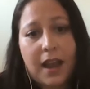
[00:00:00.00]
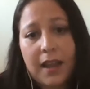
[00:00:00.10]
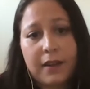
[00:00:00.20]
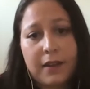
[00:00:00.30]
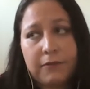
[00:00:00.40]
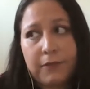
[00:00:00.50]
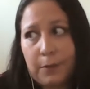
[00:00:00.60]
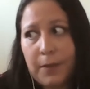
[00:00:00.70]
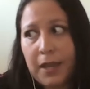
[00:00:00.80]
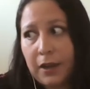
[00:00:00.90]
had a
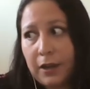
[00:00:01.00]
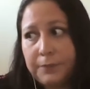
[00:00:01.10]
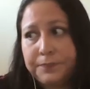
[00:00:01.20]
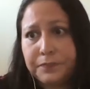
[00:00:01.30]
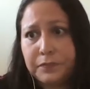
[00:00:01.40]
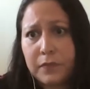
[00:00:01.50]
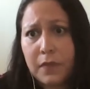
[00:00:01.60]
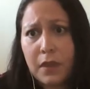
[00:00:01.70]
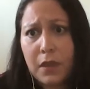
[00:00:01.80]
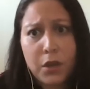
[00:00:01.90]
filmmaker
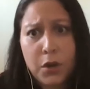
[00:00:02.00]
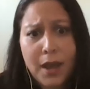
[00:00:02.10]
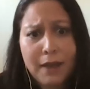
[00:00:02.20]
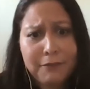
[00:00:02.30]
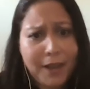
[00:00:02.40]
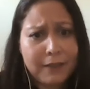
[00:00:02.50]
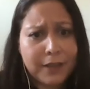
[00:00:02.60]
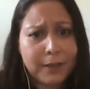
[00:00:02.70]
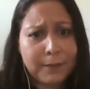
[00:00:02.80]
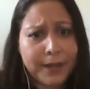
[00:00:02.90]
who had 5
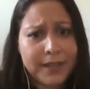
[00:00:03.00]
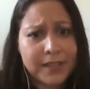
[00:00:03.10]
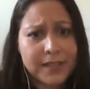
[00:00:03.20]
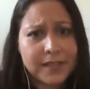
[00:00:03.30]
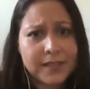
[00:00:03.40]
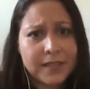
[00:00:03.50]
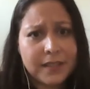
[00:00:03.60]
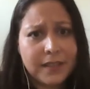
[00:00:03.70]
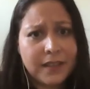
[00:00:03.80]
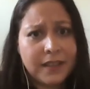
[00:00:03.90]
companies.
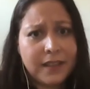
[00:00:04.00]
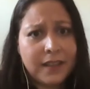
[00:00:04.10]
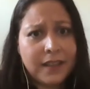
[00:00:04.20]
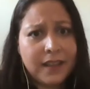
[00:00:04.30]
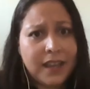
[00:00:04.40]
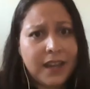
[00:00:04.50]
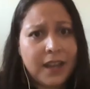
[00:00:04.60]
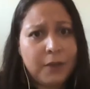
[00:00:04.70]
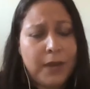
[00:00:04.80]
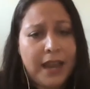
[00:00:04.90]

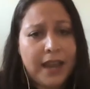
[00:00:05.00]
And we had a